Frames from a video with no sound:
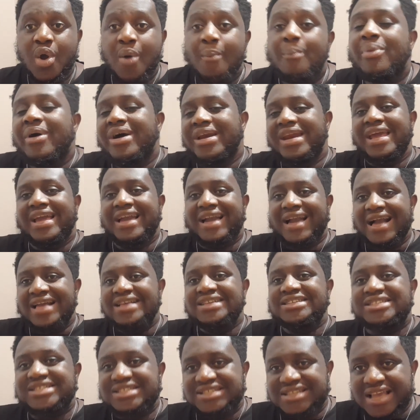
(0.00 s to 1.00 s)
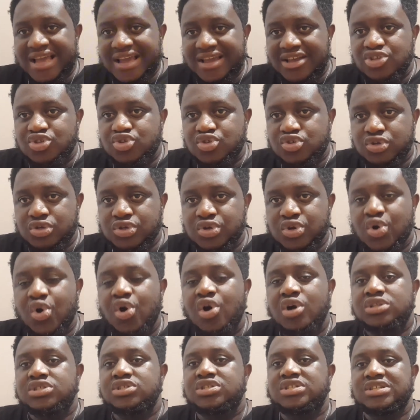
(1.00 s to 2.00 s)
but they can't say it to you
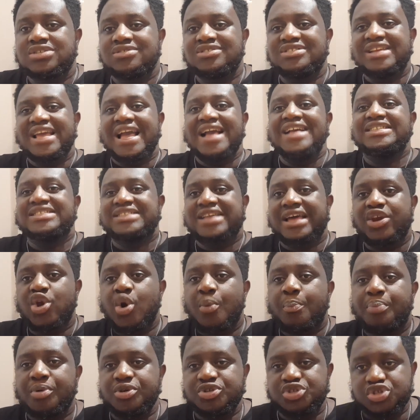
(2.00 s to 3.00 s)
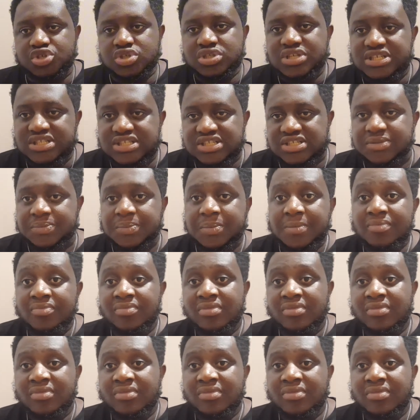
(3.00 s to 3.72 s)
until there is an opportunity.